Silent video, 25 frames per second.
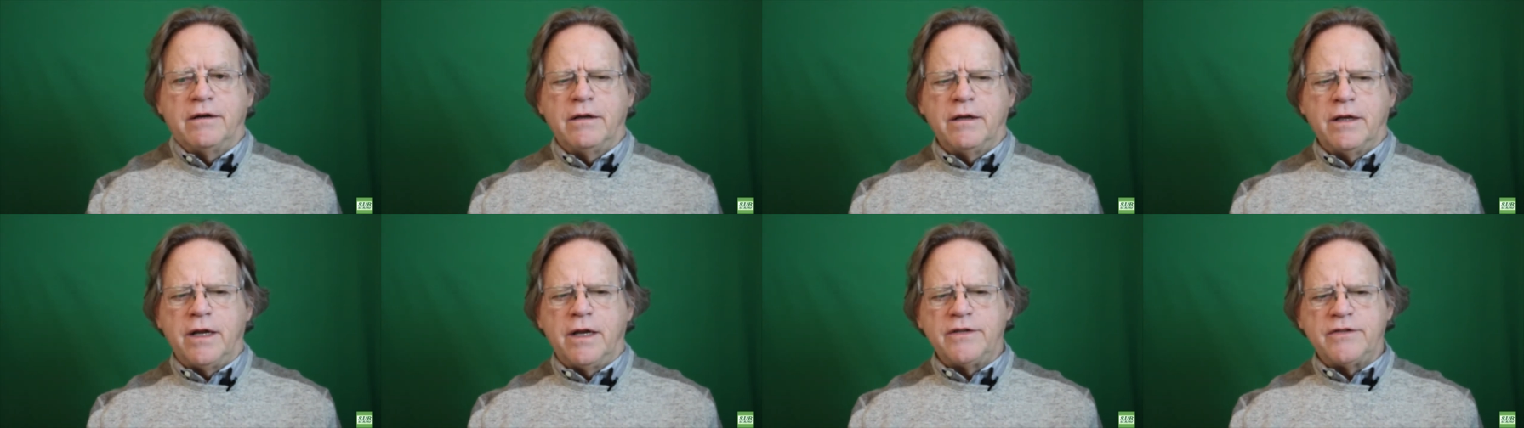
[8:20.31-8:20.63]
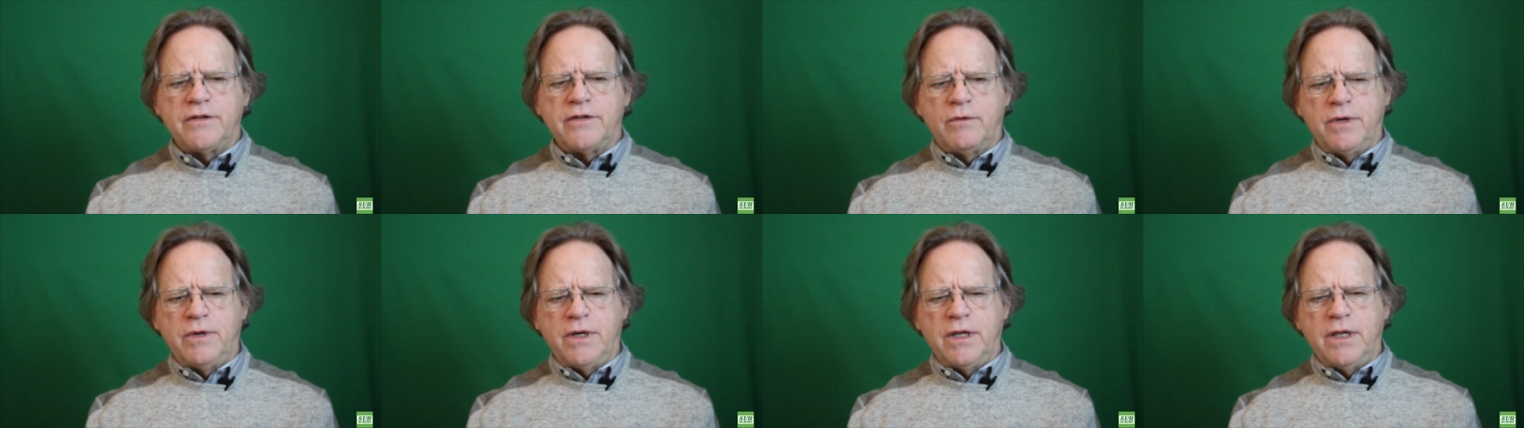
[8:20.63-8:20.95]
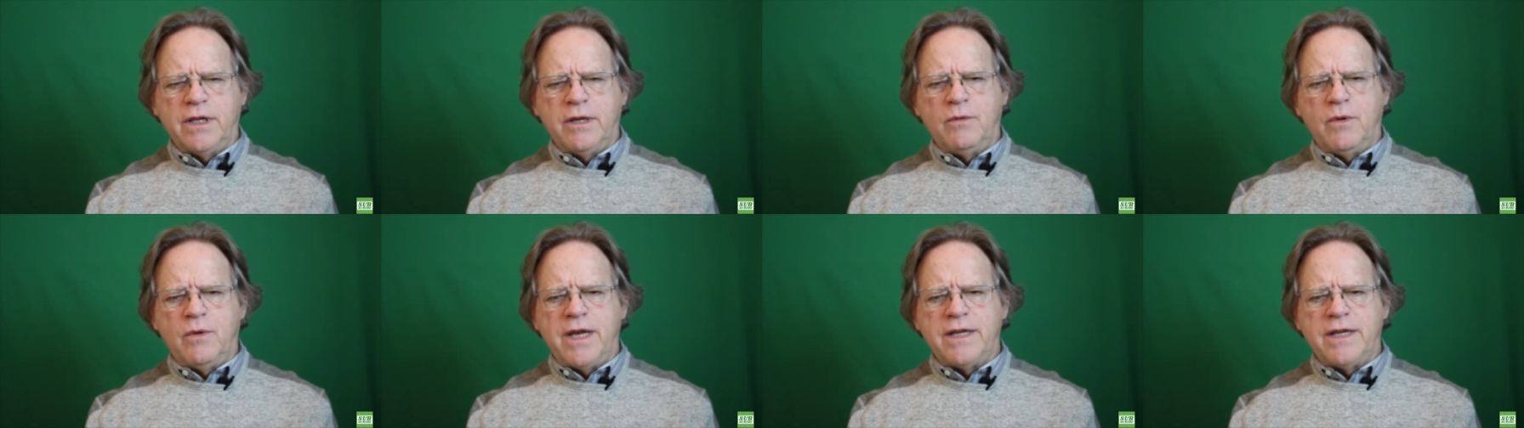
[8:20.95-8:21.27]
And I said,
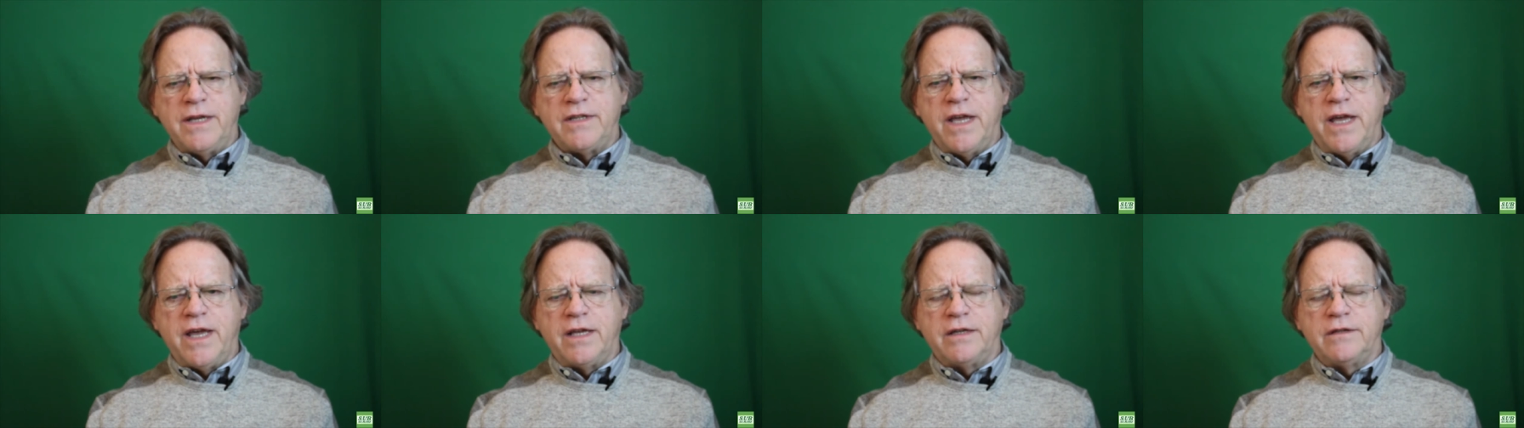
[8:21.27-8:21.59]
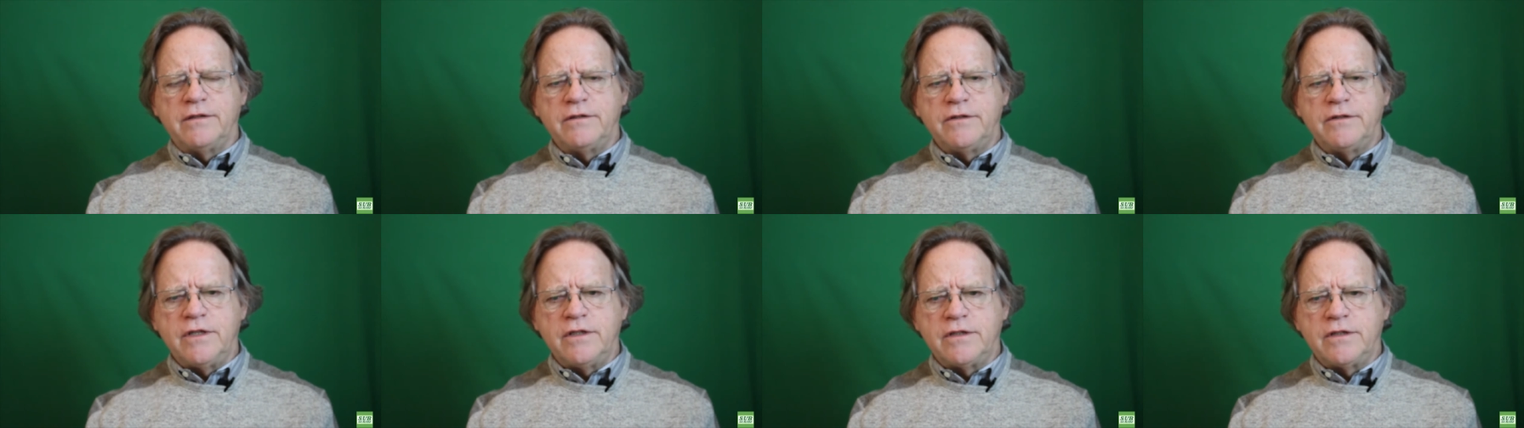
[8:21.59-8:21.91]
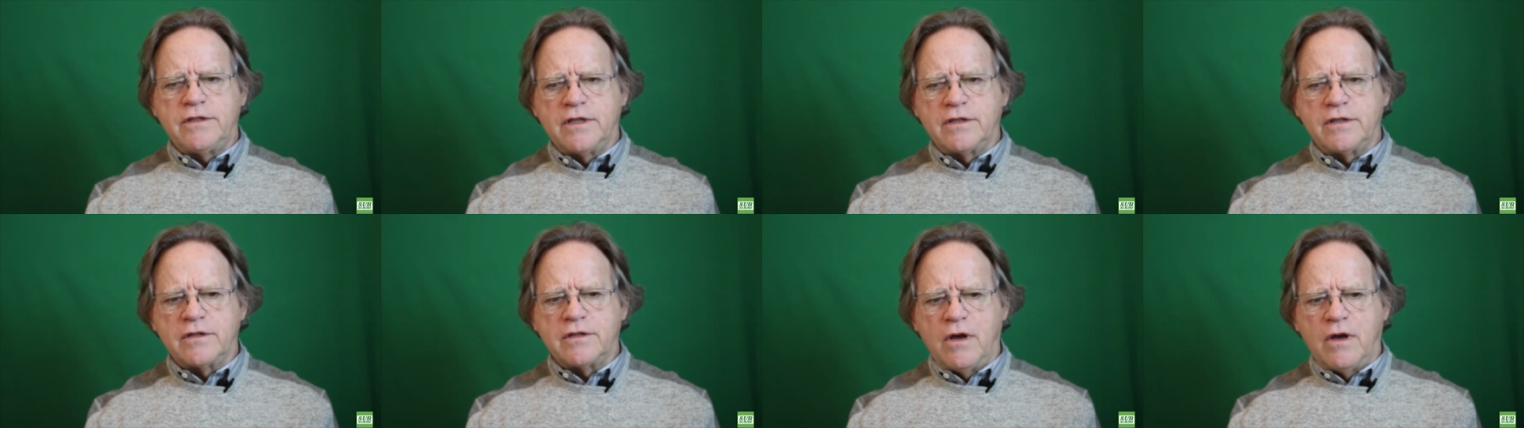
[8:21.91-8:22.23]
Really? Why is that? She
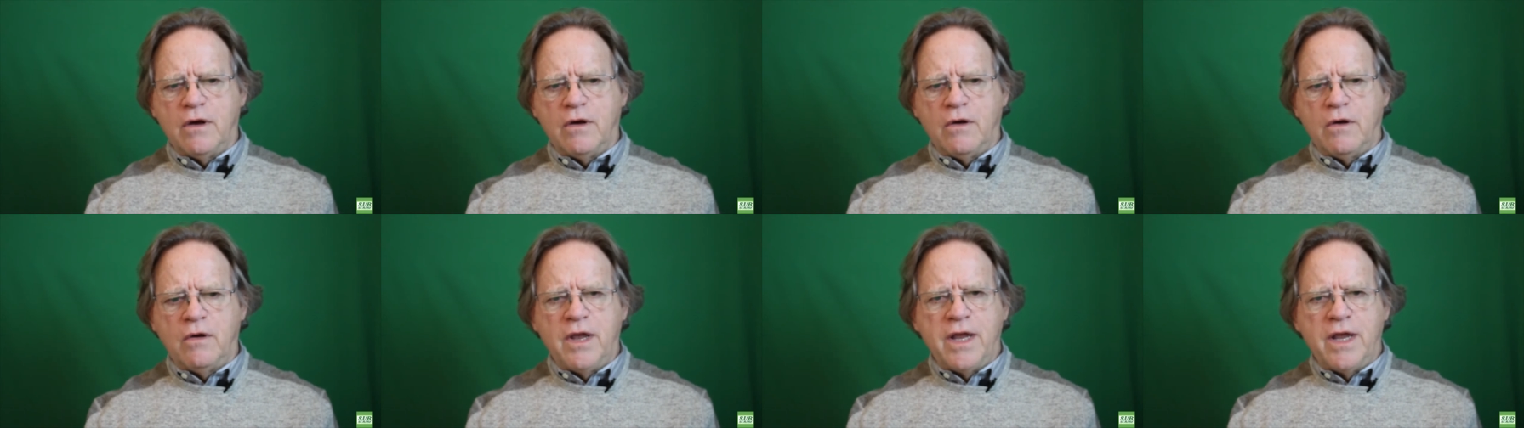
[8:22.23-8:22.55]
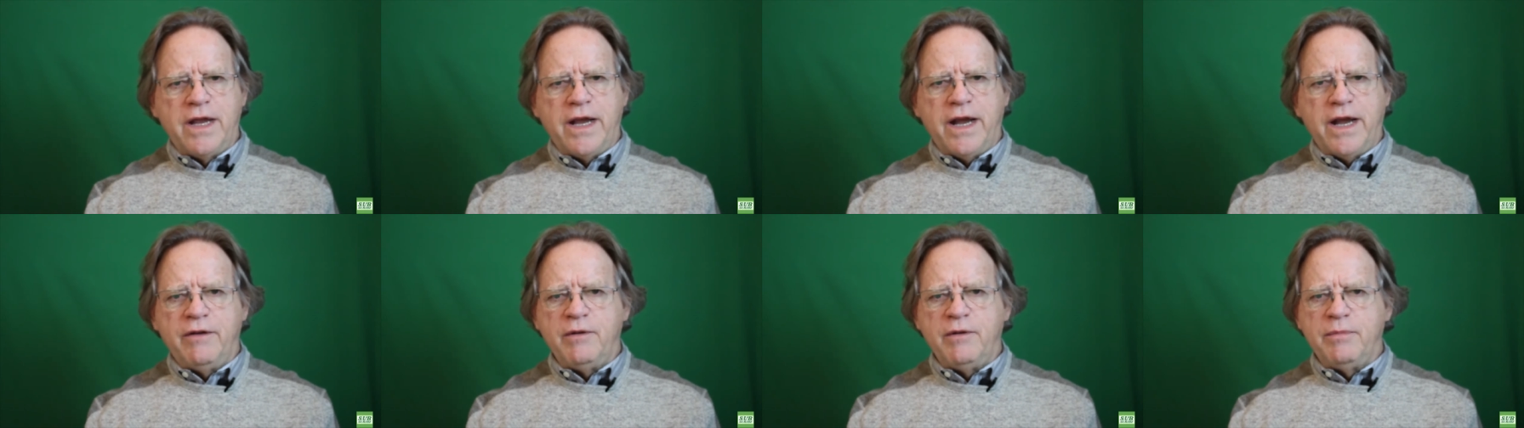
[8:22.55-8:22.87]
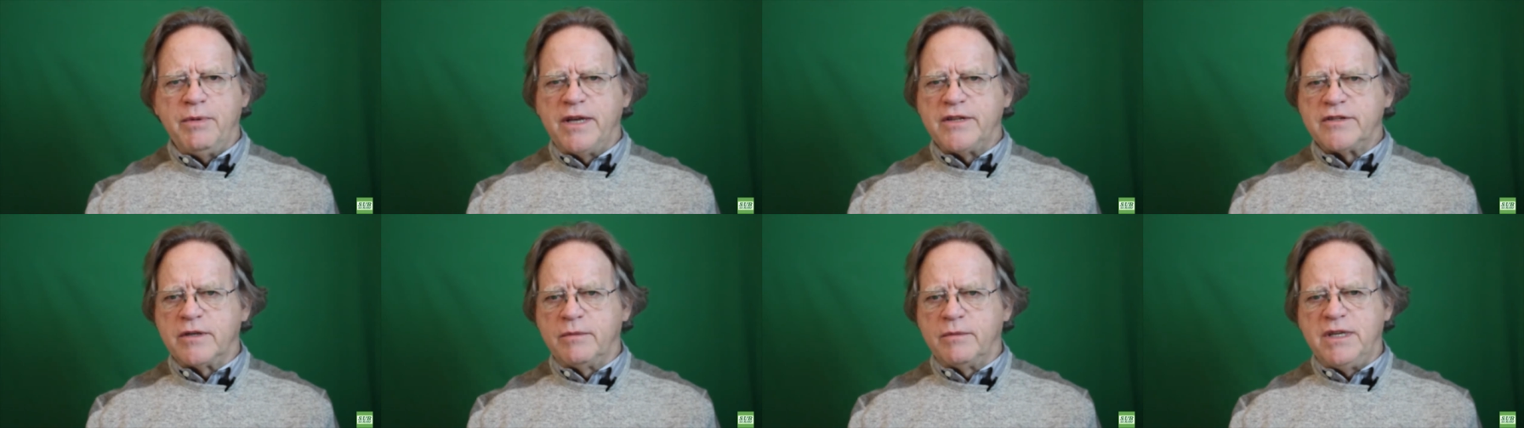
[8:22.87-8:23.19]
says, Oh,
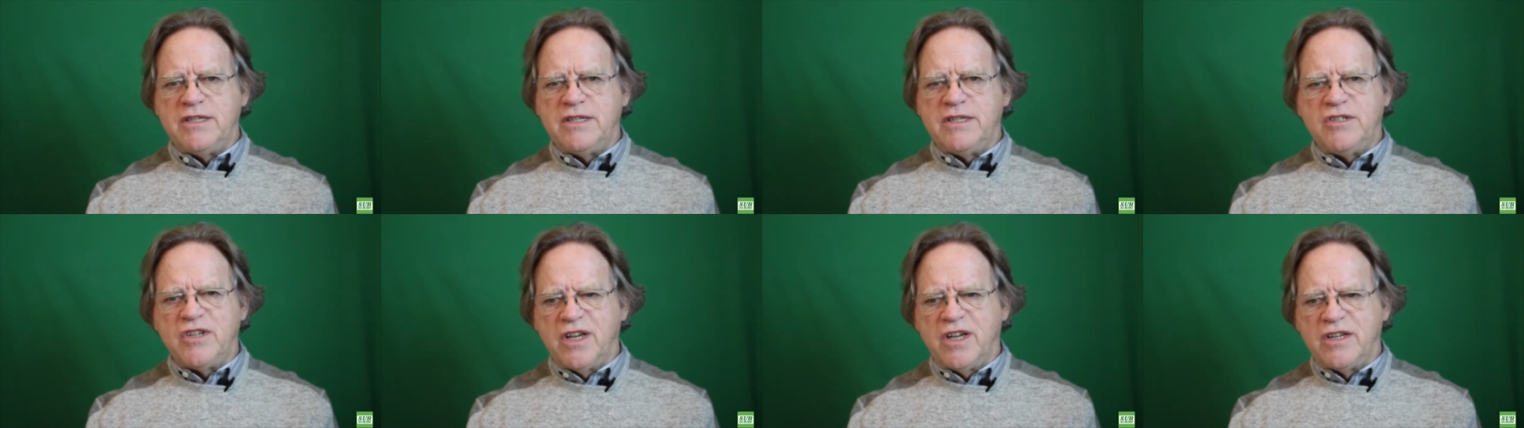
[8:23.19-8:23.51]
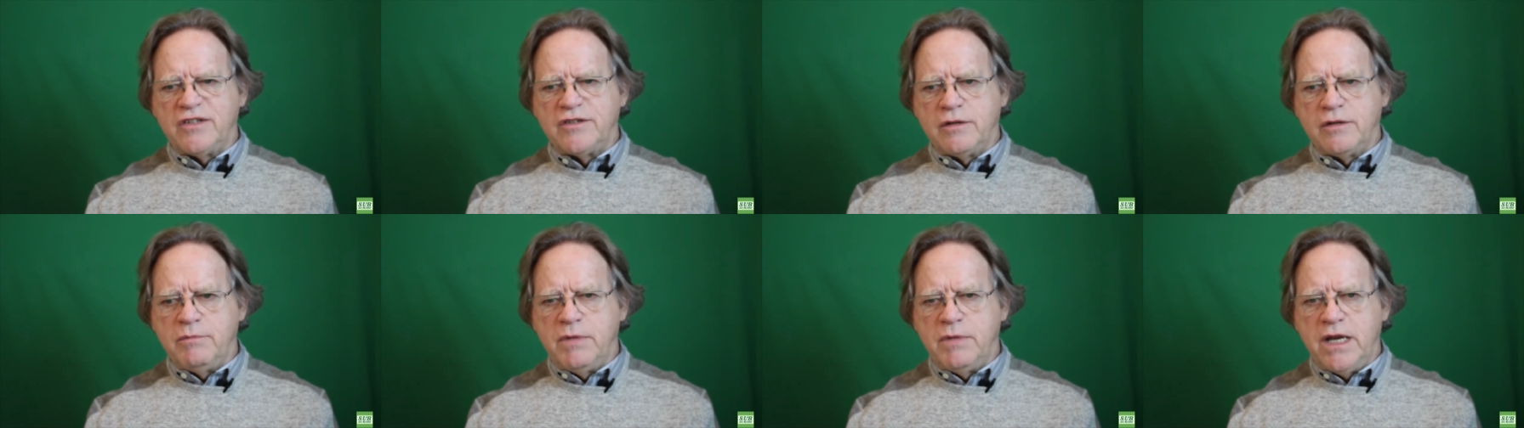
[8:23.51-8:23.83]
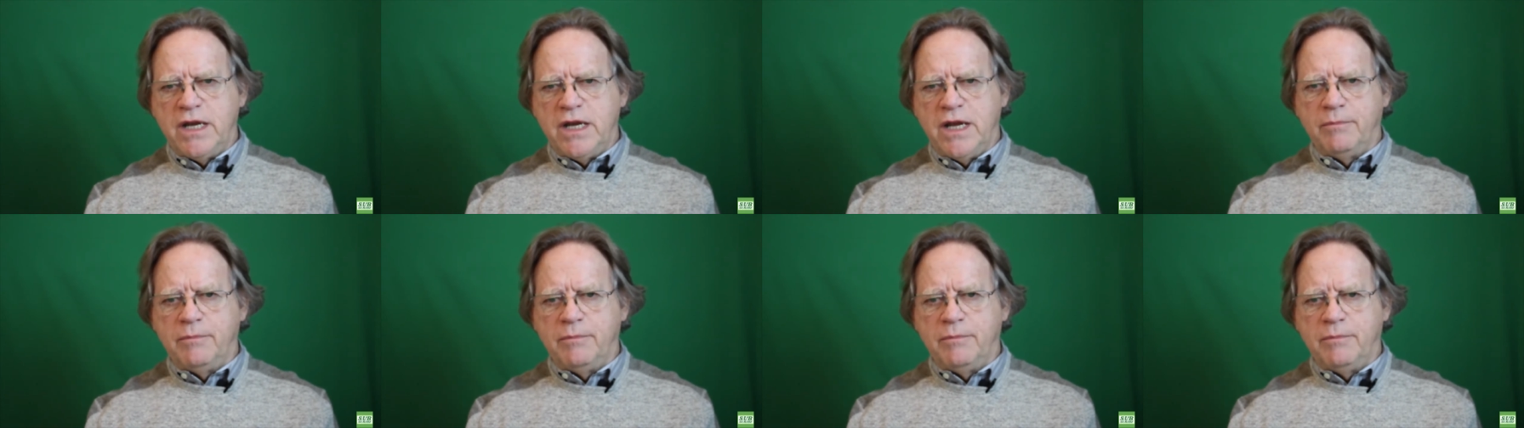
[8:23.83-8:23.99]
everybody's going to be judging me.